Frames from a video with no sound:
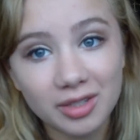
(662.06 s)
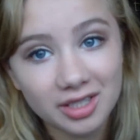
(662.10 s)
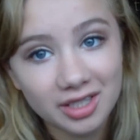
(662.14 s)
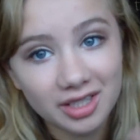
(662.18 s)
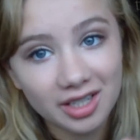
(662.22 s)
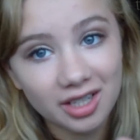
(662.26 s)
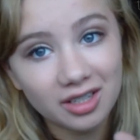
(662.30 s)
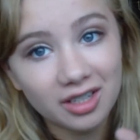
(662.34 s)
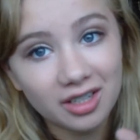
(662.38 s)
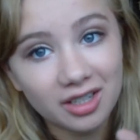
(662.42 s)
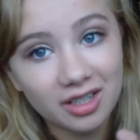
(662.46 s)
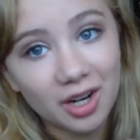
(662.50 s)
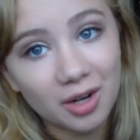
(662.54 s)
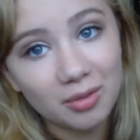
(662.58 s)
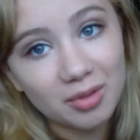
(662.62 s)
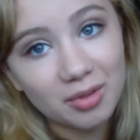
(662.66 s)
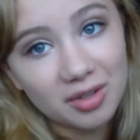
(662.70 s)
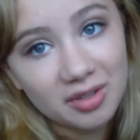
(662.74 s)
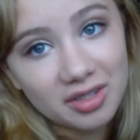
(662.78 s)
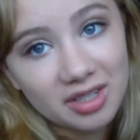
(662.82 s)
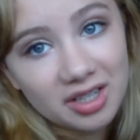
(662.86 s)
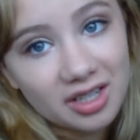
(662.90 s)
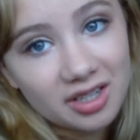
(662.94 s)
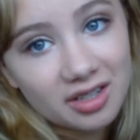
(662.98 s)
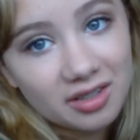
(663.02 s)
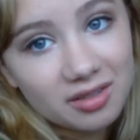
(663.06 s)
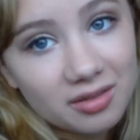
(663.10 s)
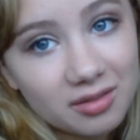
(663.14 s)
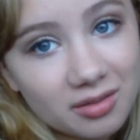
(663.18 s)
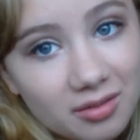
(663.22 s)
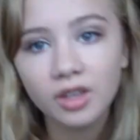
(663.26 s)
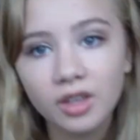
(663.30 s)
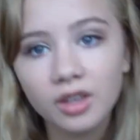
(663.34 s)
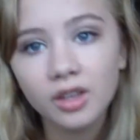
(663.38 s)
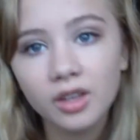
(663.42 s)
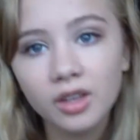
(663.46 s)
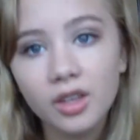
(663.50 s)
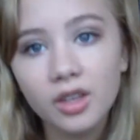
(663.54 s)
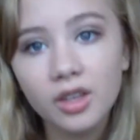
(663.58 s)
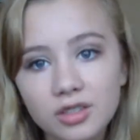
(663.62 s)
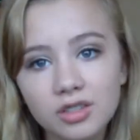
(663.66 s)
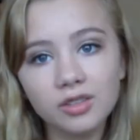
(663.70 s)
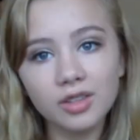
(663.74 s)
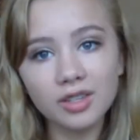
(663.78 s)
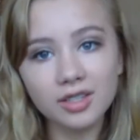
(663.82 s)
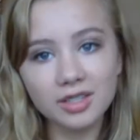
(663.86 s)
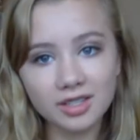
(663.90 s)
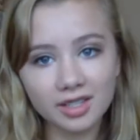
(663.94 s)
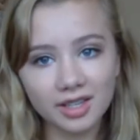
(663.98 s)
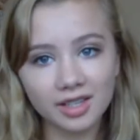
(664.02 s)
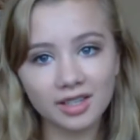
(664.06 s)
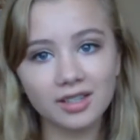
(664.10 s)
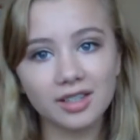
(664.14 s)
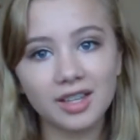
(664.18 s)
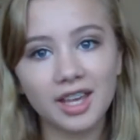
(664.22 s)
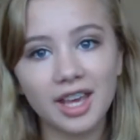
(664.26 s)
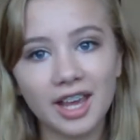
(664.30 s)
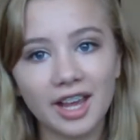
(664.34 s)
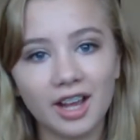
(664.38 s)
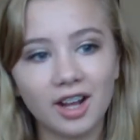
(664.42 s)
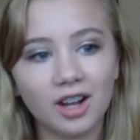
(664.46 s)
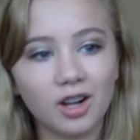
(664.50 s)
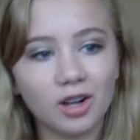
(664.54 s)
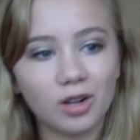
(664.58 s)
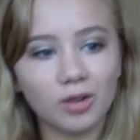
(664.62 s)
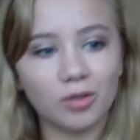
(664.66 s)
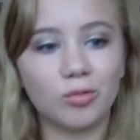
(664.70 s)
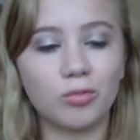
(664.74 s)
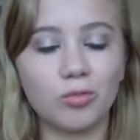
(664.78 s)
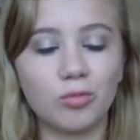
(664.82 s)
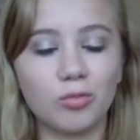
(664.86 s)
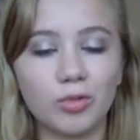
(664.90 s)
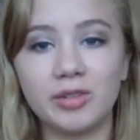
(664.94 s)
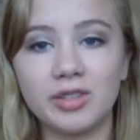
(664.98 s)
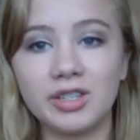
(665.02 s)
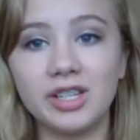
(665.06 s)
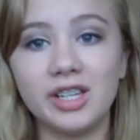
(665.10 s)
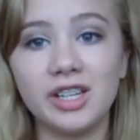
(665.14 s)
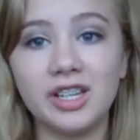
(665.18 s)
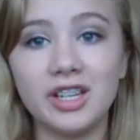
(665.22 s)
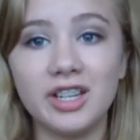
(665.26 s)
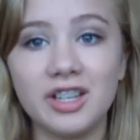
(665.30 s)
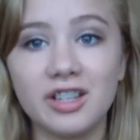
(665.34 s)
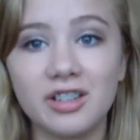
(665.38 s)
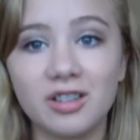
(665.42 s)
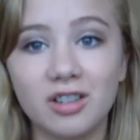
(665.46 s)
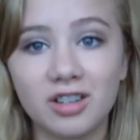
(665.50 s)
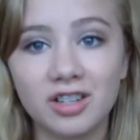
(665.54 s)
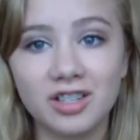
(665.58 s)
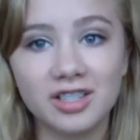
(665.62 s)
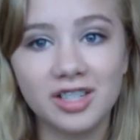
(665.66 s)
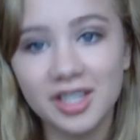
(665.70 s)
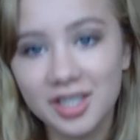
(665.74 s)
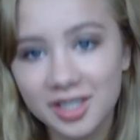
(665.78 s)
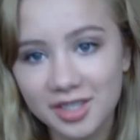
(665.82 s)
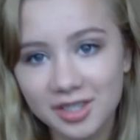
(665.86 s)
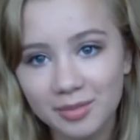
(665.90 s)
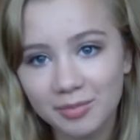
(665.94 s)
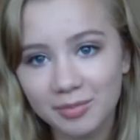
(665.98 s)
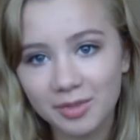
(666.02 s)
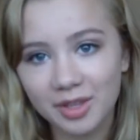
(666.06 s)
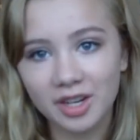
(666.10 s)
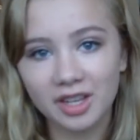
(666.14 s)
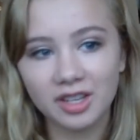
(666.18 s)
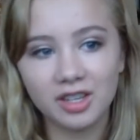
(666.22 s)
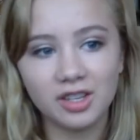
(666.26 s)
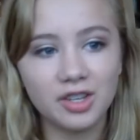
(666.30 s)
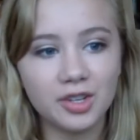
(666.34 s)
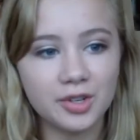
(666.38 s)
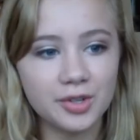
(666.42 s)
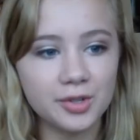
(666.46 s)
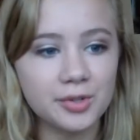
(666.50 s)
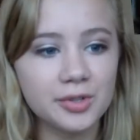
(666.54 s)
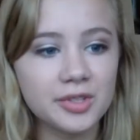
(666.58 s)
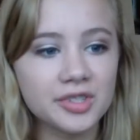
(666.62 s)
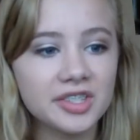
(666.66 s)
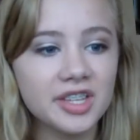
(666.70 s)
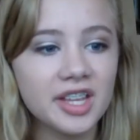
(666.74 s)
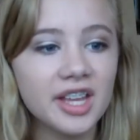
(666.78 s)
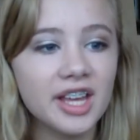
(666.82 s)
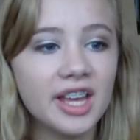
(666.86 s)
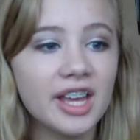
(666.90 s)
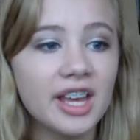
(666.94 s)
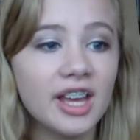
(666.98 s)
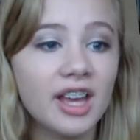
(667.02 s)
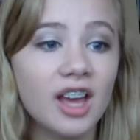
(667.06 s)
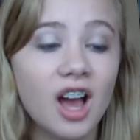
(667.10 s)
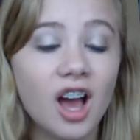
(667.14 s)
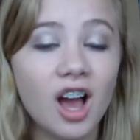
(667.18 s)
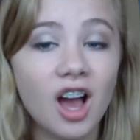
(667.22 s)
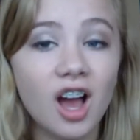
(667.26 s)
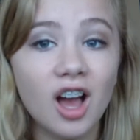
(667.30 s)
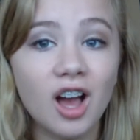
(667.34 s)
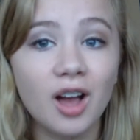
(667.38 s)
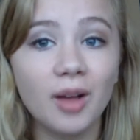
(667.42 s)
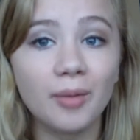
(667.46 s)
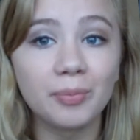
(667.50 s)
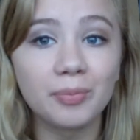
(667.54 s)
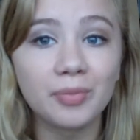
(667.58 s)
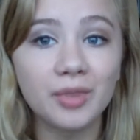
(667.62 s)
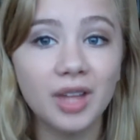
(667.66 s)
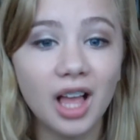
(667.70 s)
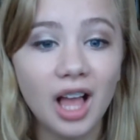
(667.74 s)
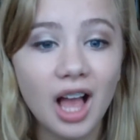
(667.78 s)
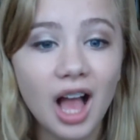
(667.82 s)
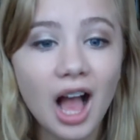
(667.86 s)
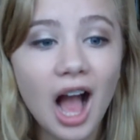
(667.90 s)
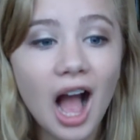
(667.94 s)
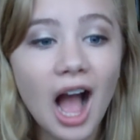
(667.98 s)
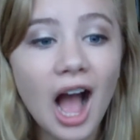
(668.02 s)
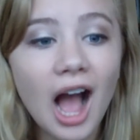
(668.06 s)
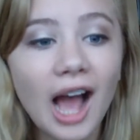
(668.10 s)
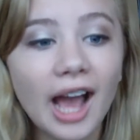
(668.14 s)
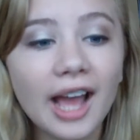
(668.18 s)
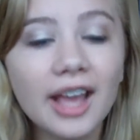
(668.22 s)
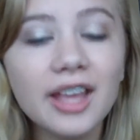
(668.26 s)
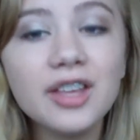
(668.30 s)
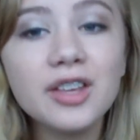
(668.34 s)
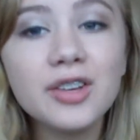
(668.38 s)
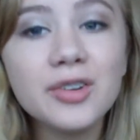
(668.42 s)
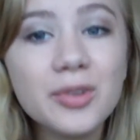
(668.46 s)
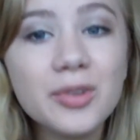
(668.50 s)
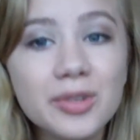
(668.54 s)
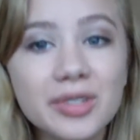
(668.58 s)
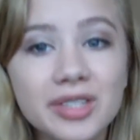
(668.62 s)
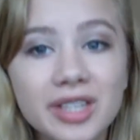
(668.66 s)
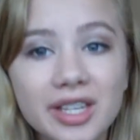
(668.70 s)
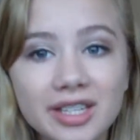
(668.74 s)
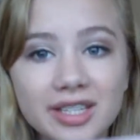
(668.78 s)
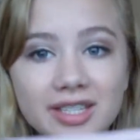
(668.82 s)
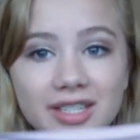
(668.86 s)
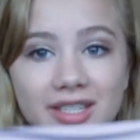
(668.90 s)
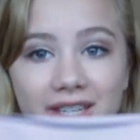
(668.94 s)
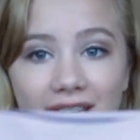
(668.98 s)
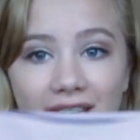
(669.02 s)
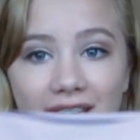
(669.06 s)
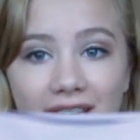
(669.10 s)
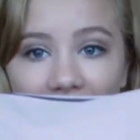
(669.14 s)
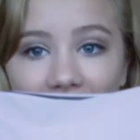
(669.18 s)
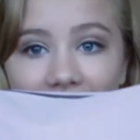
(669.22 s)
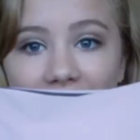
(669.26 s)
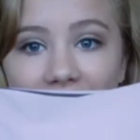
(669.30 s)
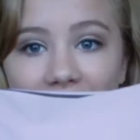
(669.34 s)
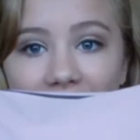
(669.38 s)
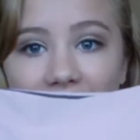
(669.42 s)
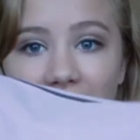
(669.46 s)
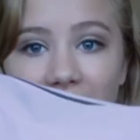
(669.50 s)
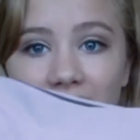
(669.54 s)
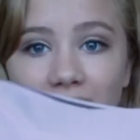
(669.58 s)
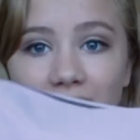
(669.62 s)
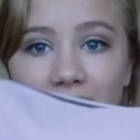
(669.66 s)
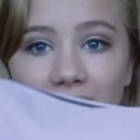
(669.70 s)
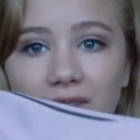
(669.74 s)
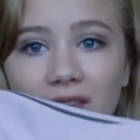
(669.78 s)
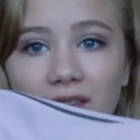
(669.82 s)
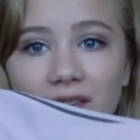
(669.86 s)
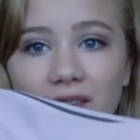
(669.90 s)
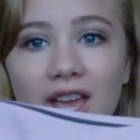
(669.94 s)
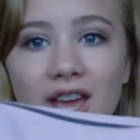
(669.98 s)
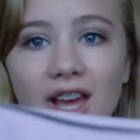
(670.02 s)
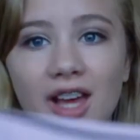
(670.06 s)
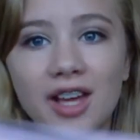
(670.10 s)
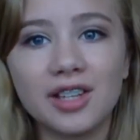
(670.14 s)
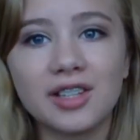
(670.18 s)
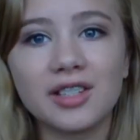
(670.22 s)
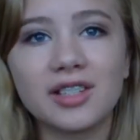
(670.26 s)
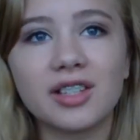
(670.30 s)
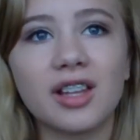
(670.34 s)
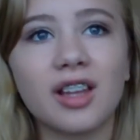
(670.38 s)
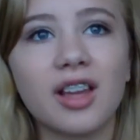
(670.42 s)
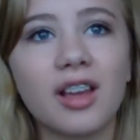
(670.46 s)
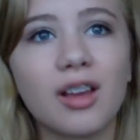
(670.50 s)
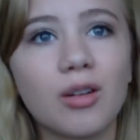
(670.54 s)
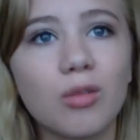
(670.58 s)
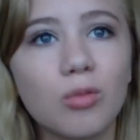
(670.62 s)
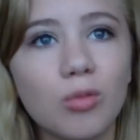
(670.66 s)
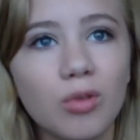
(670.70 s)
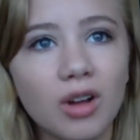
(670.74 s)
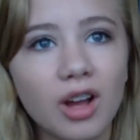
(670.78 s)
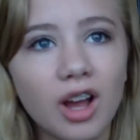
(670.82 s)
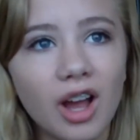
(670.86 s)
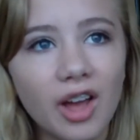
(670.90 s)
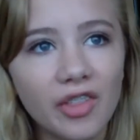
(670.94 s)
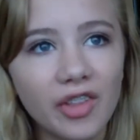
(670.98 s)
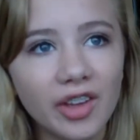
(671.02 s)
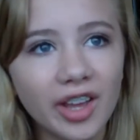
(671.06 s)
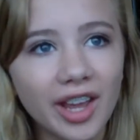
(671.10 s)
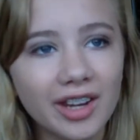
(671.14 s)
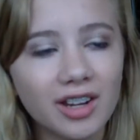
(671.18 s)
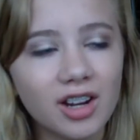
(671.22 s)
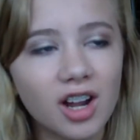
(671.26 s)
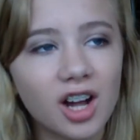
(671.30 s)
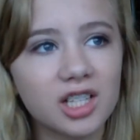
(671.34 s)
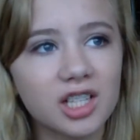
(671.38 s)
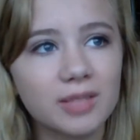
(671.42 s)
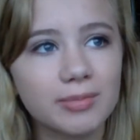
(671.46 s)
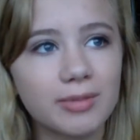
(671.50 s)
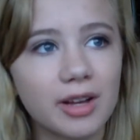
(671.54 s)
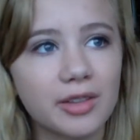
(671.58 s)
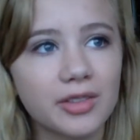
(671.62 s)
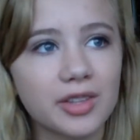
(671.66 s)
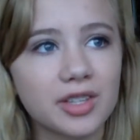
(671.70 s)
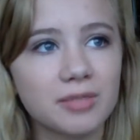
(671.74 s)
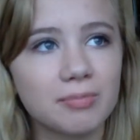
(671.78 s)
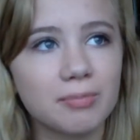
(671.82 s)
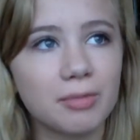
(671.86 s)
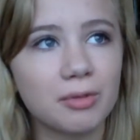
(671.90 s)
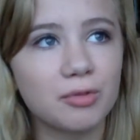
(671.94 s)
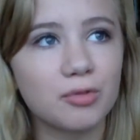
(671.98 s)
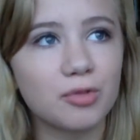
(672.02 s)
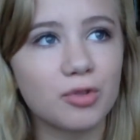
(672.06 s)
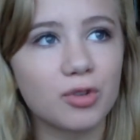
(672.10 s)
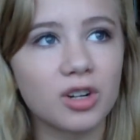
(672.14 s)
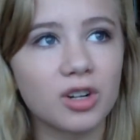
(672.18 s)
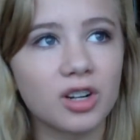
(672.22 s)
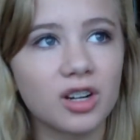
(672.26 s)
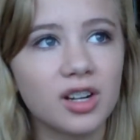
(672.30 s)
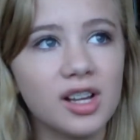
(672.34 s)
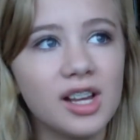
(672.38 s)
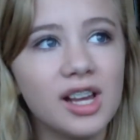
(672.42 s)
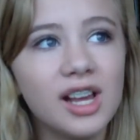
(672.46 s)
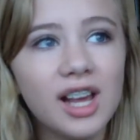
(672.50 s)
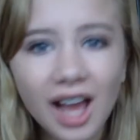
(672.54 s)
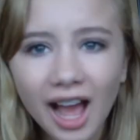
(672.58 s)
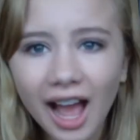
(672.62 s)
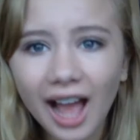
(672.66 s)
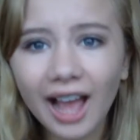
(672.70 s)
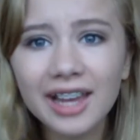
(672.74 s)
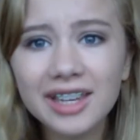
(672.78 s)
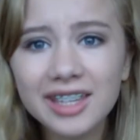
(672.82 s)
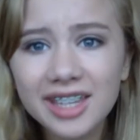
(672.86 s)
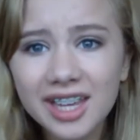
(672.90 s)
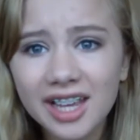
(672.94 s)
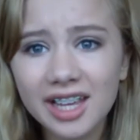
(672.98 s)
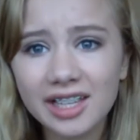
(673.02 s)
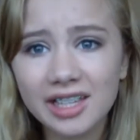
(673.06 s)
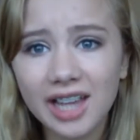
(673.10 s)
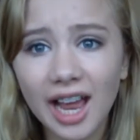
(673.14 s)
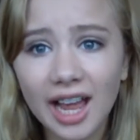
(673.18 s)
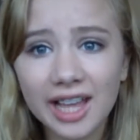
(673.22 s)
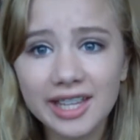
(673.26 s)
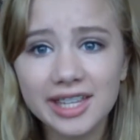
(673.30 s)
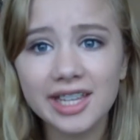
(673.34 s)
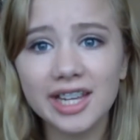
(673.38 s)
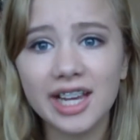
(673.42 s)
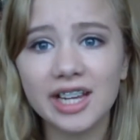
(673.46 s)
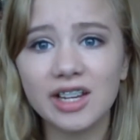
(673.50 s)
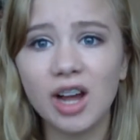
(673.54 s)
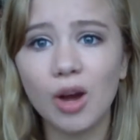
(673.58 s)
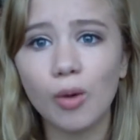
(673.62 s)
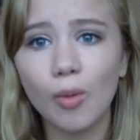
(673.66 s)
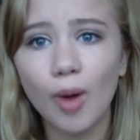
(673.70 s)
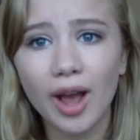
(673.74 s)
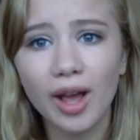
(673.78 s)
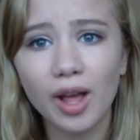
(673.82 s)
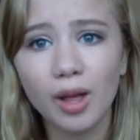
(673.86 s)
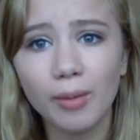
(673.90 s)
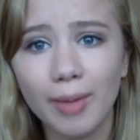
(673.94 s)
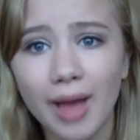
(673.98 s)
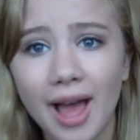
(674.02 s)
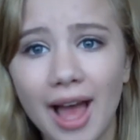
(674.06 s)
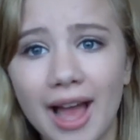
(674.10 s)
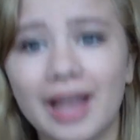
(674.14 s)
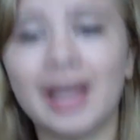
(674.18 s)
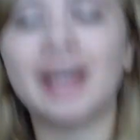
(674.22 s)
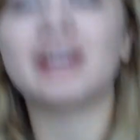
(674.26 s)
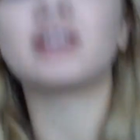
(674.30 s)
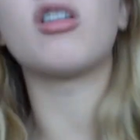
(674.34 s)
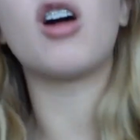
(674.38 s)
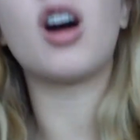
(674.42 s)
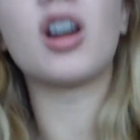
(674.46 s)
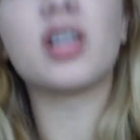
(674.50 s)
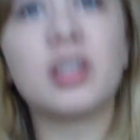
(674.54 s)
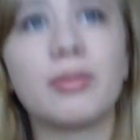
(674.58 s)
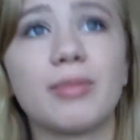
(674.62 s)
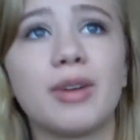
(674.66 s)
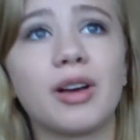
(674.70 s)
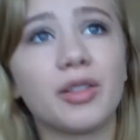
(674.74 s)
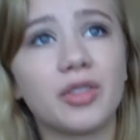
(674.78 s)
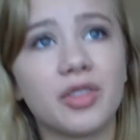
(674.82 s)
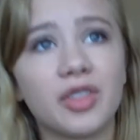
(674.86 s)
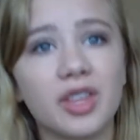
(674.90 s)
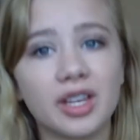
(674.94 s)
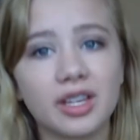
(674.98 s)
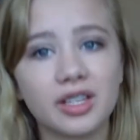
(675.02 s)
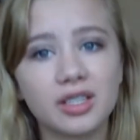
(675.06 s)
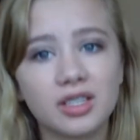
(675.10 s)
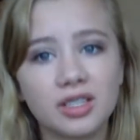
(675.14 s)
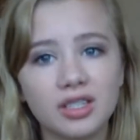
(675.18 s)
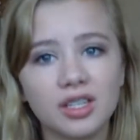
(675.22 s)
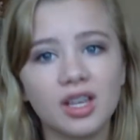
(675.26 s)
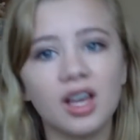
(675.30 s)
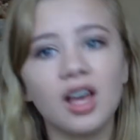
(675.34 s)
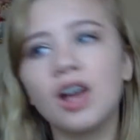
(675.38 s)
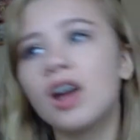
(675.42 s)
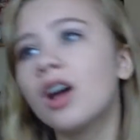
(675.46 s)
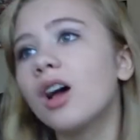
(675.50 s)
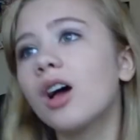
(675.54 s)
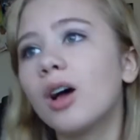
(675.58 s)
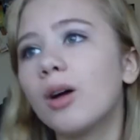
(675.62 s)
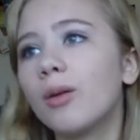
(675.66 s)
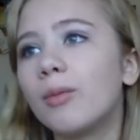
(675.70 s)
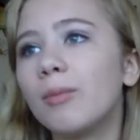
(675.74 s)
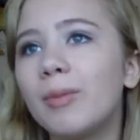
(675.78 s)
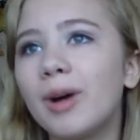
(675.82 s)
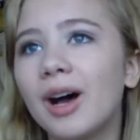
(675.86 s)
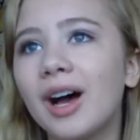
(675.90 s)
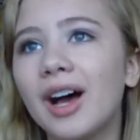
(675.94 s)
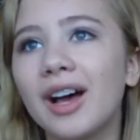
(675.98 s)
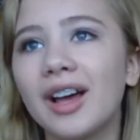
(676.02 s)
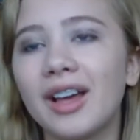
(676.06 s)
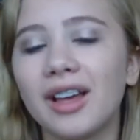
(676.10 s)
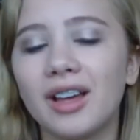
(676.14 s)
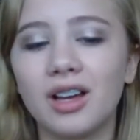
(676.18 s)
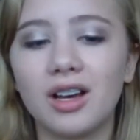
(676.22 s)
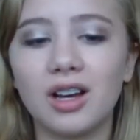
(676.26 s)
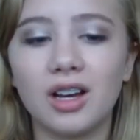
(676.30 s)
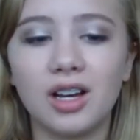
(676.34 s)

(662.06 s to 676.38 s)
skincare routine. So the skincare routine or system that I use, I use Skin ID, and I think I talked about this before. I did it a while back. I talked about this, but